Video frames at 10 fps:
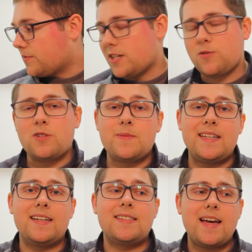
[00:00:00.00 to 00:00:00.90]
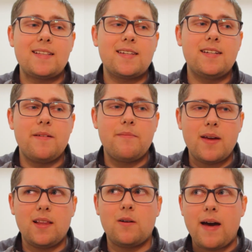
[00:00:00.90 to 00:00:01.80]
these ones because that's going to
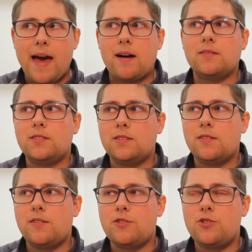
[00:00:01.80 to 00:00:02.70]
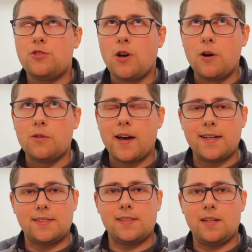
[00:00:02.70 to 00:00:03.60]
mellow out so
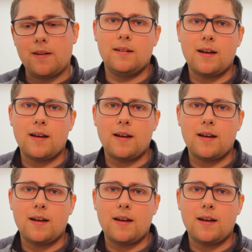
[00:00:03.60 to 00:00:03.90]
nicely.